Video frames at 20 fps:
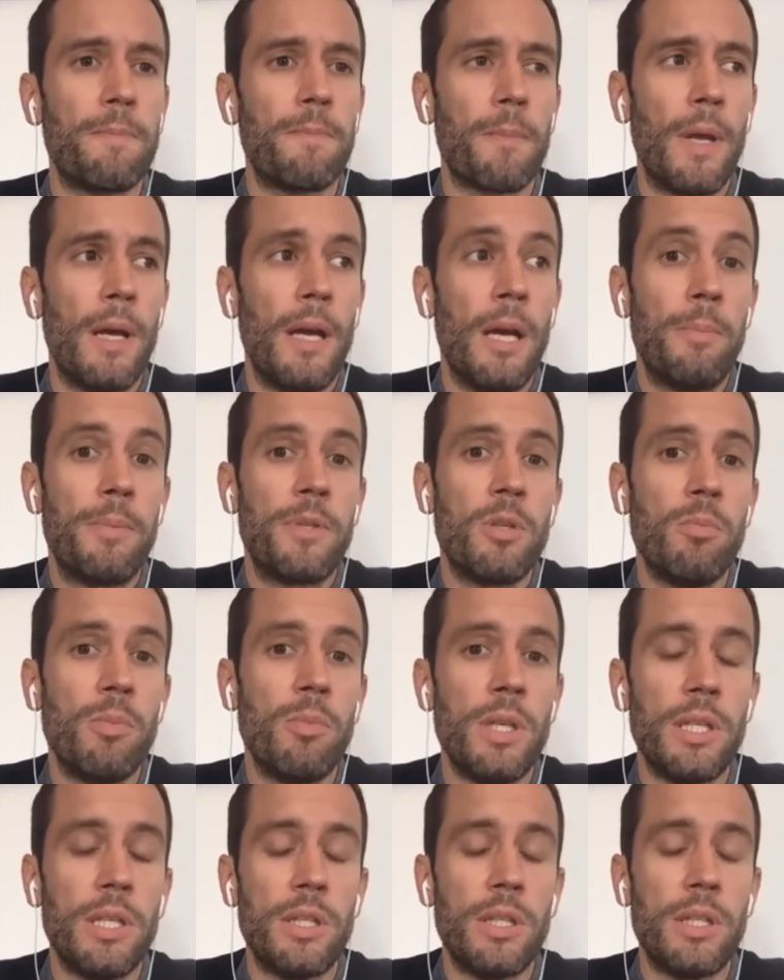up to
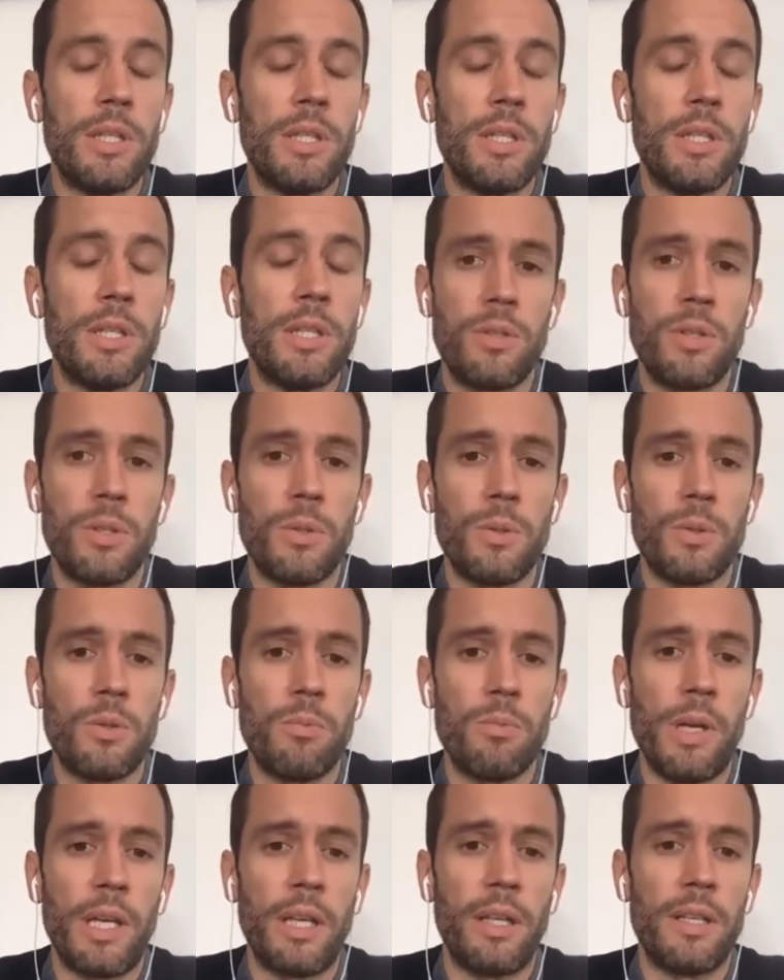me to
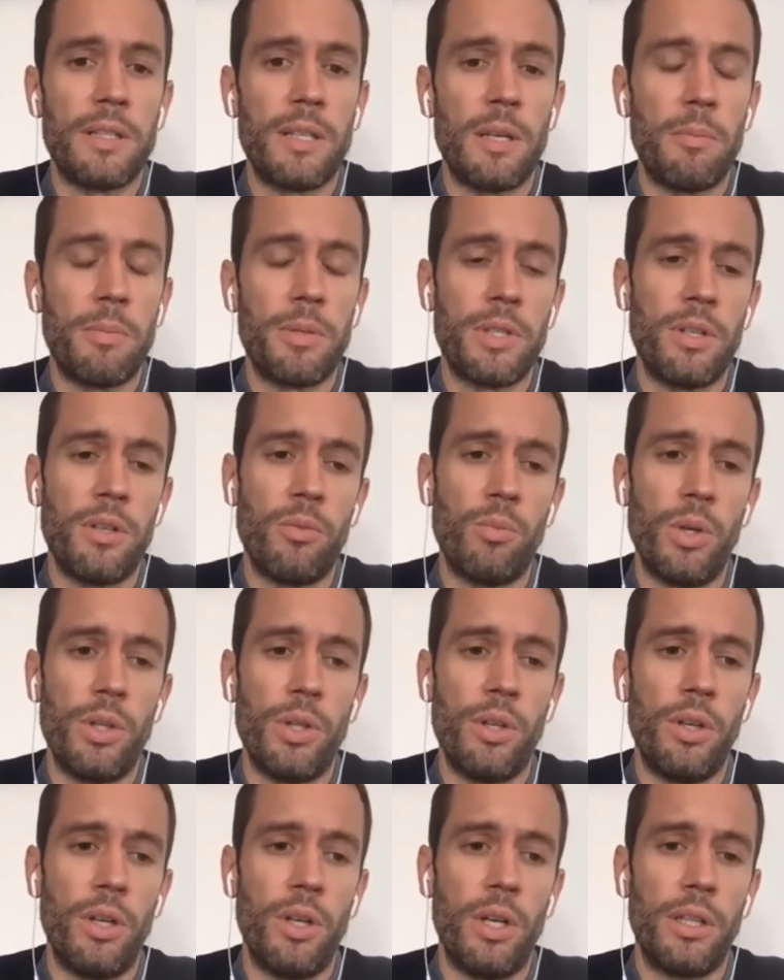make an assumption
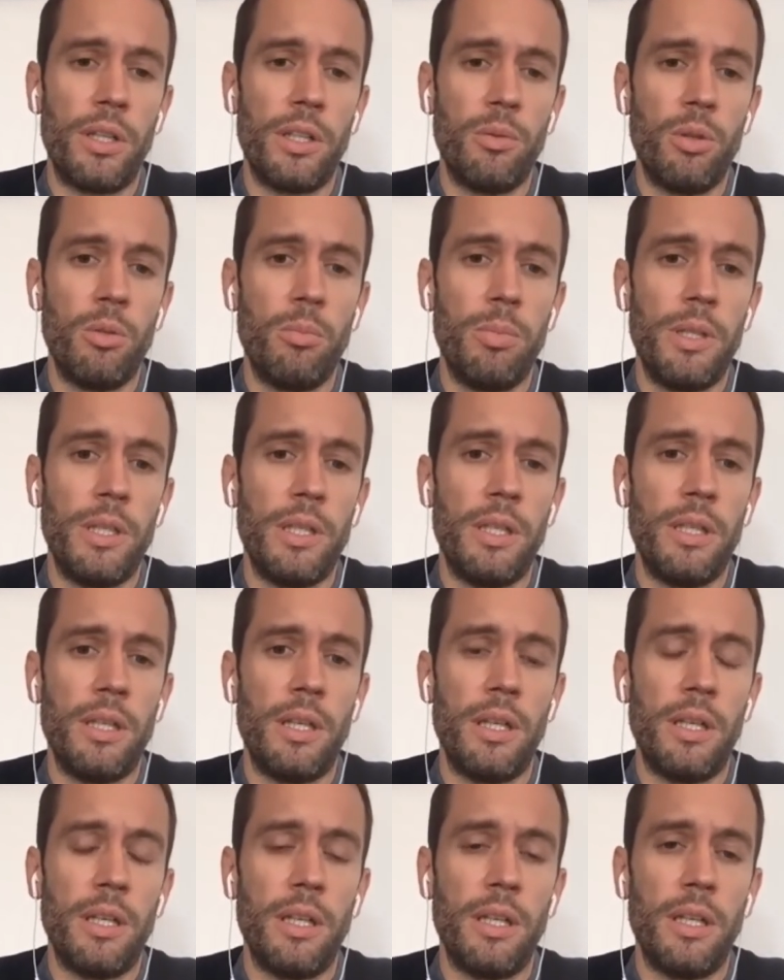whether or not there will be
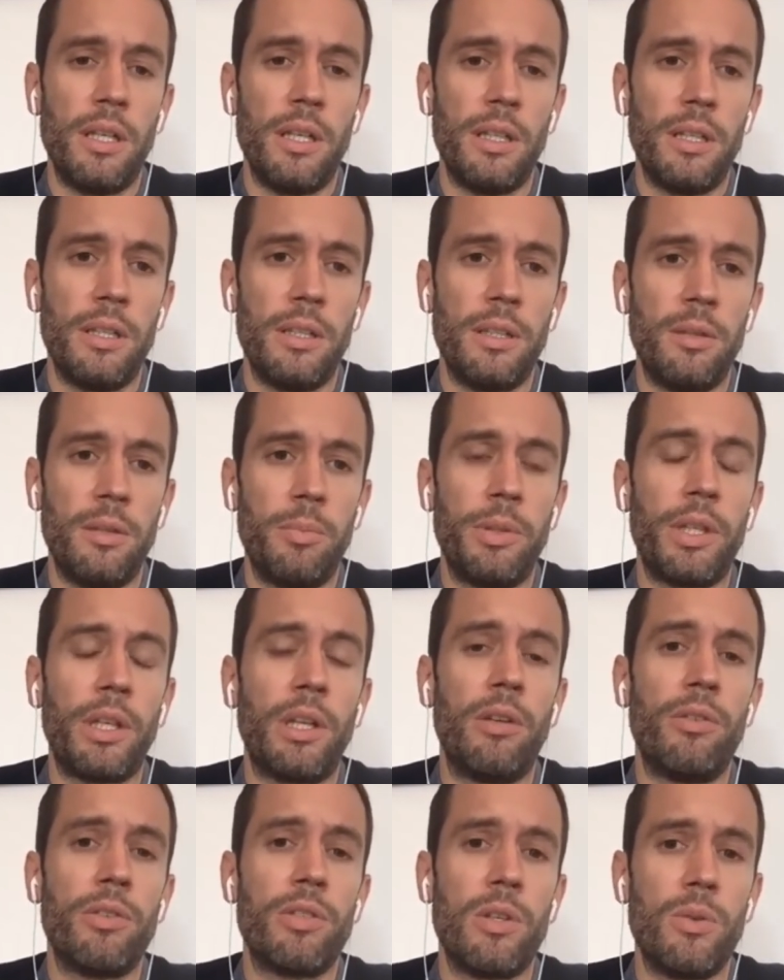a
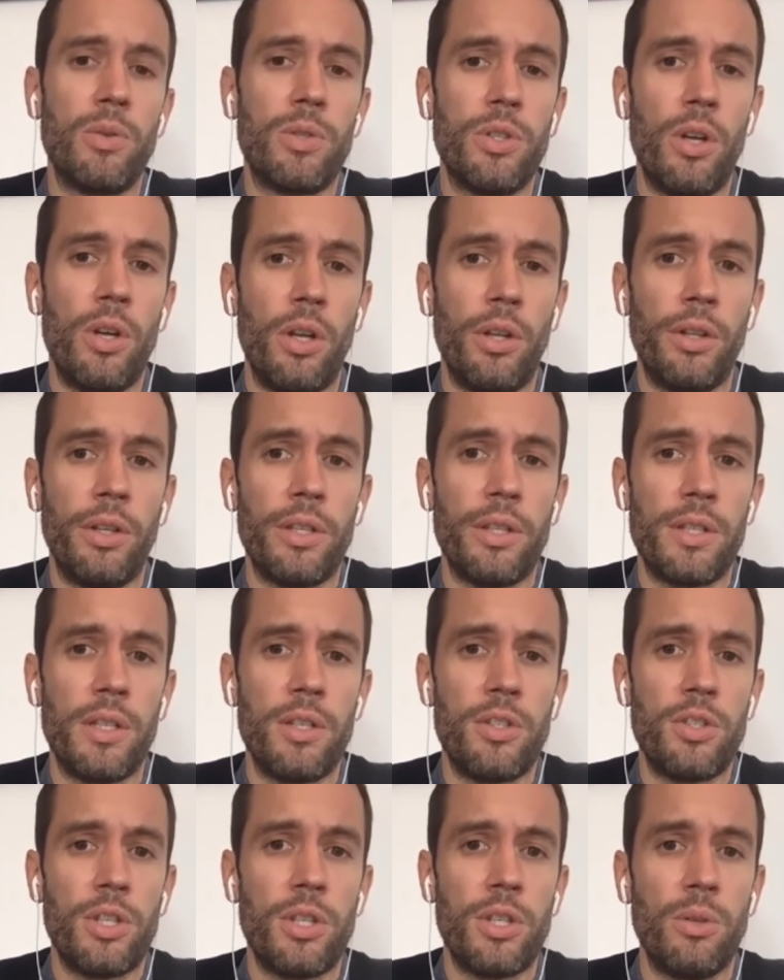particular resolution on this
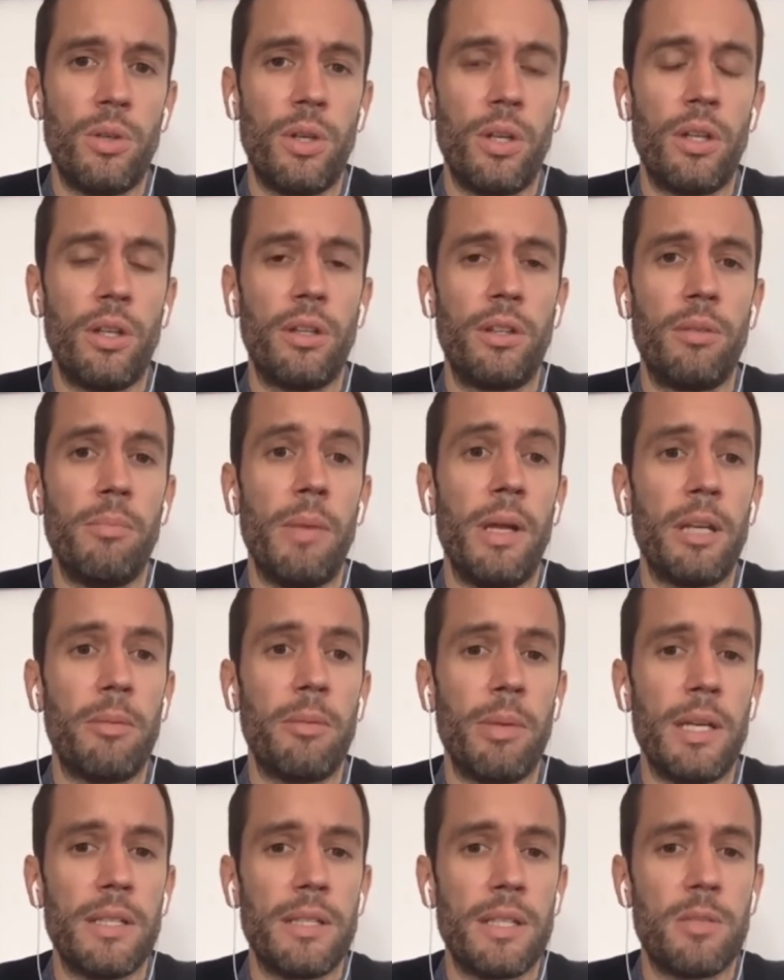issue on a thematic
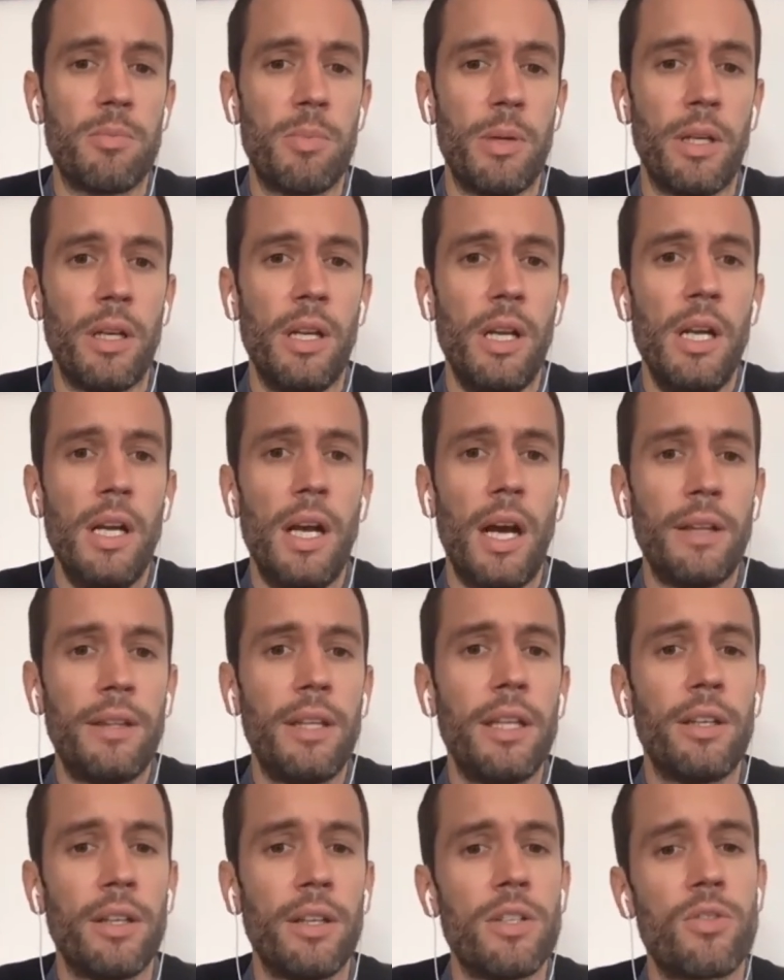basis. But I
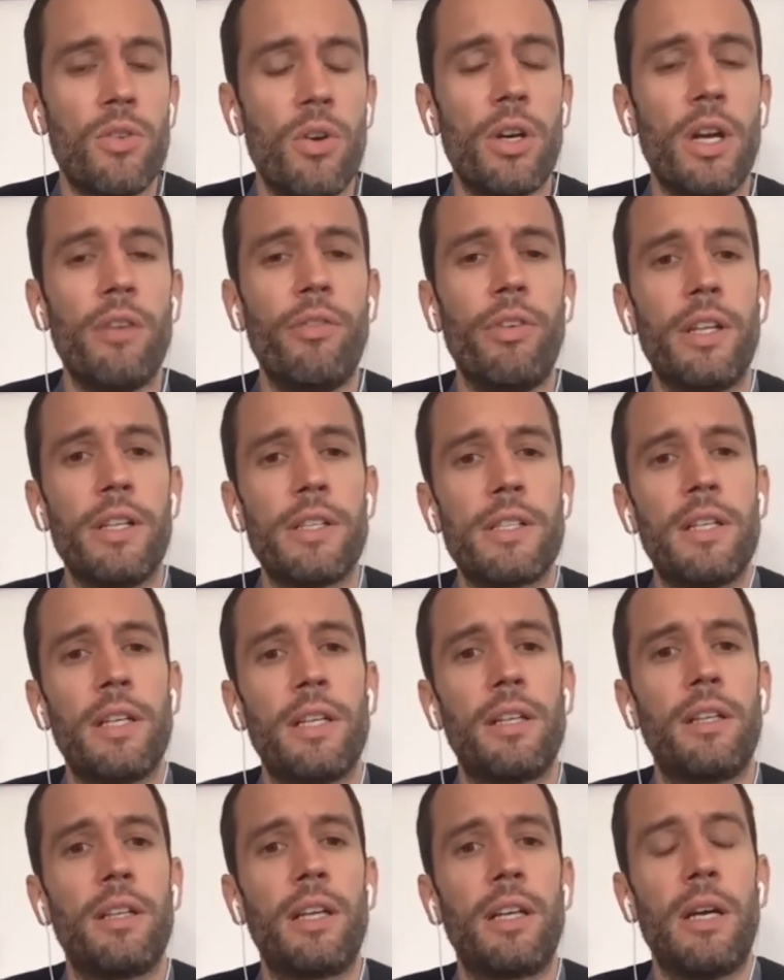think there's strong evidence that
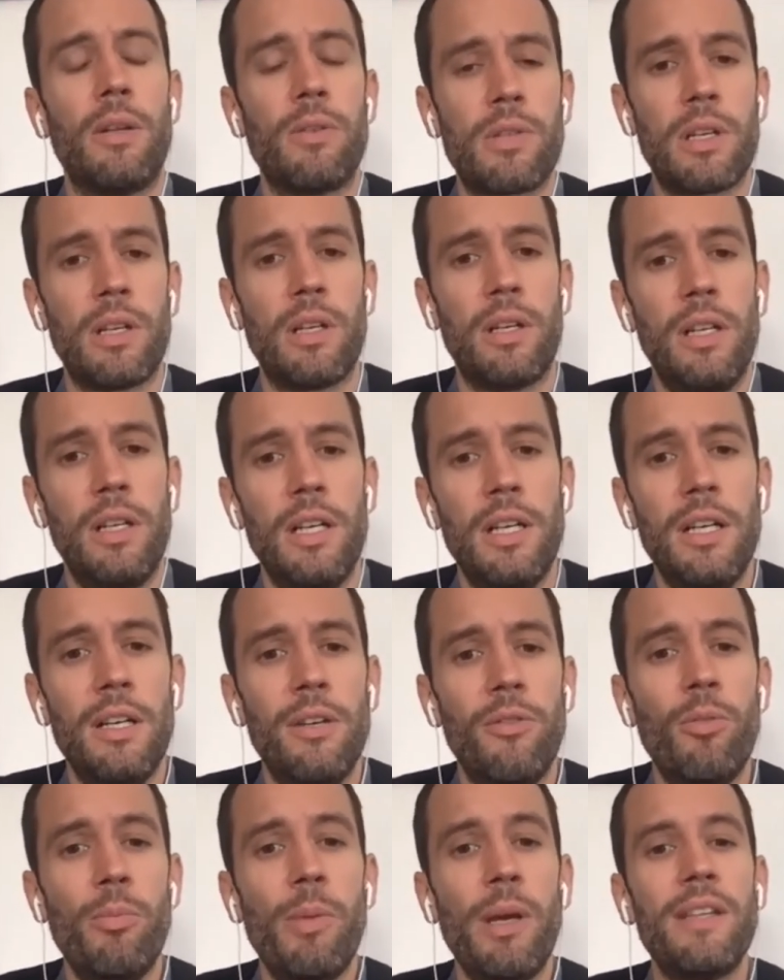the Council
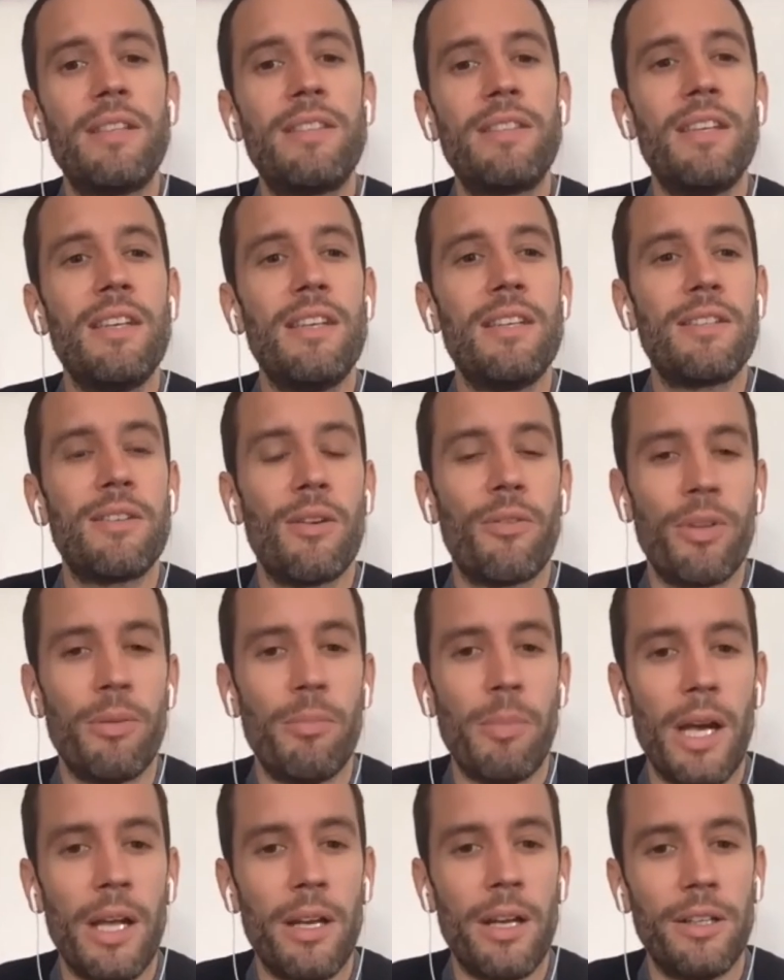remain seized of the
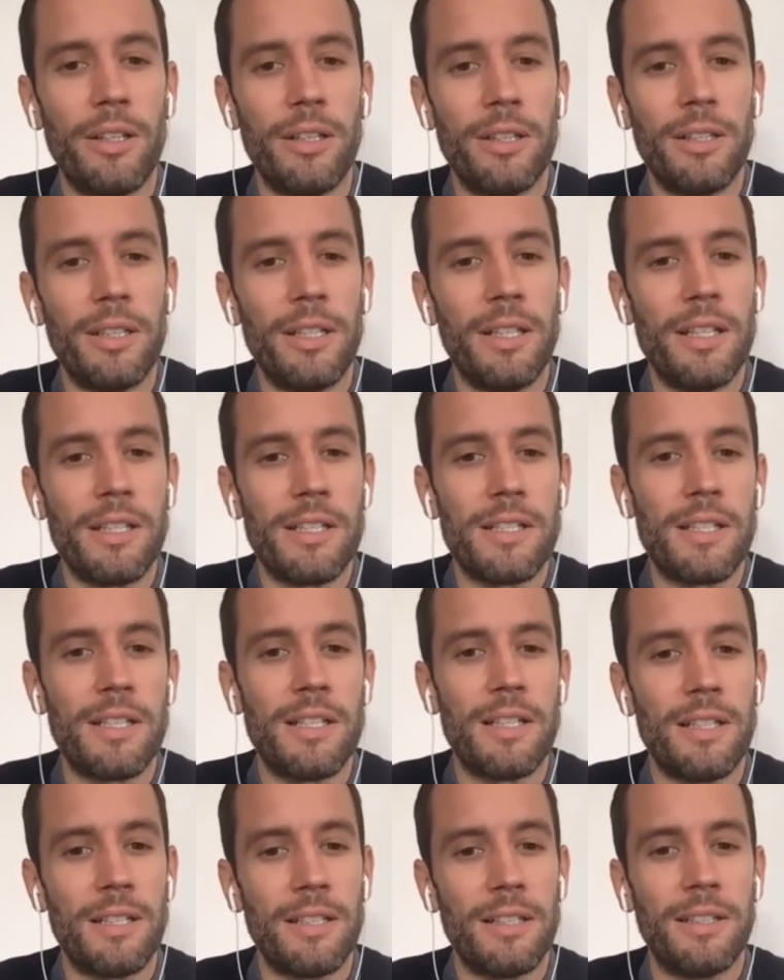matter, as
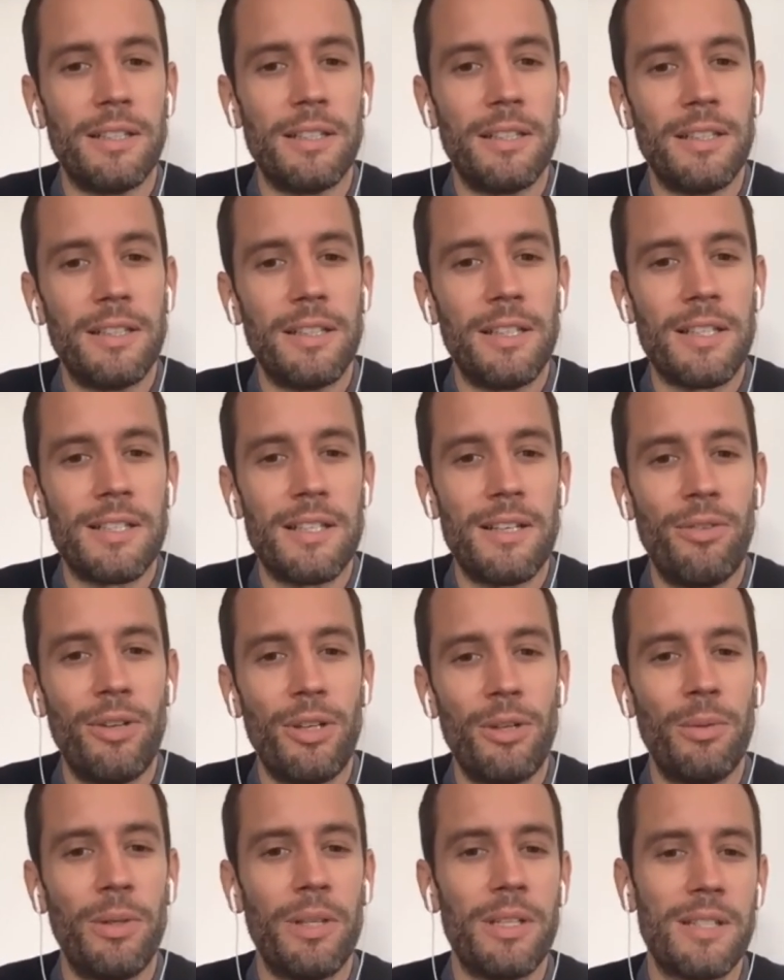they
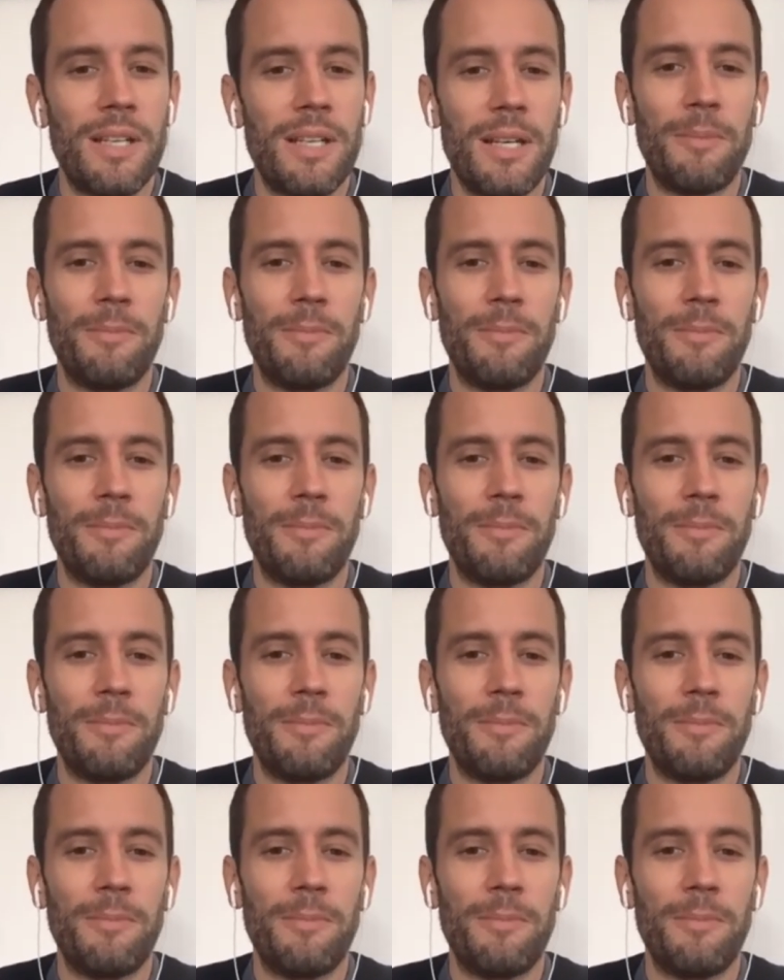frequently say.